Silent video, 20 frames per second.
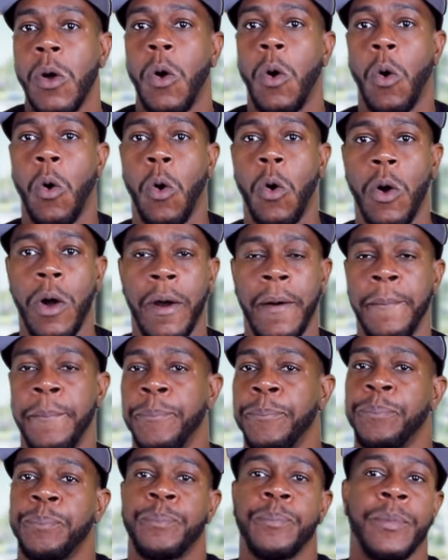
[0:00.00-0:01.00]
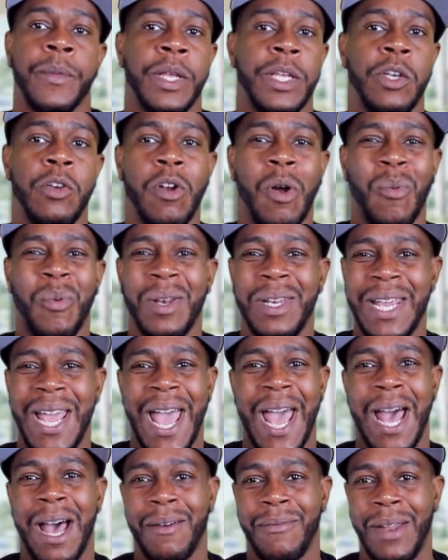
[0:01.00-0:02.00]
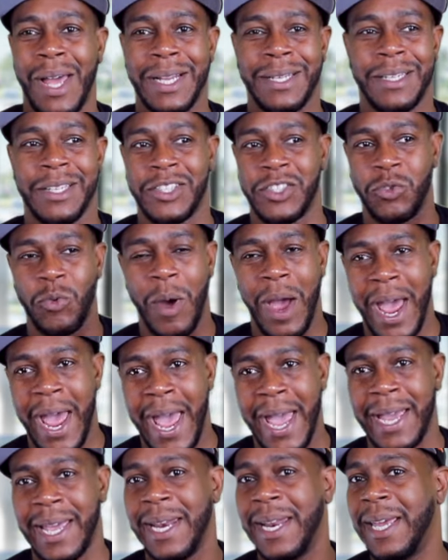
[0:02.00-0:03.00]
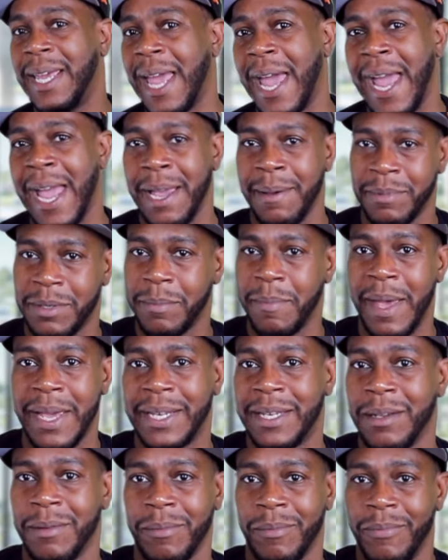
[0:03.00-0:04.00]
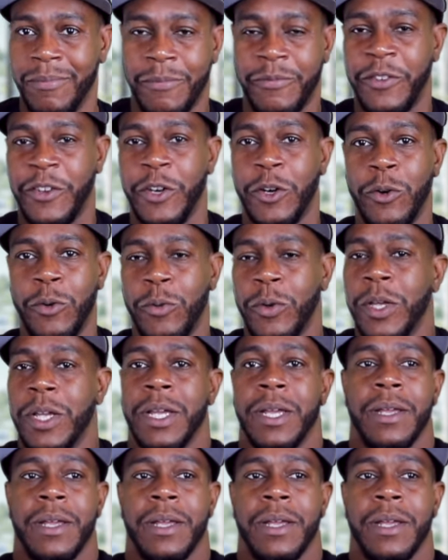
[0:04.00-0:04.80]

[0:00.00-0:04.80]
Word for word: Or you don't really have like the swag in the game to make them feel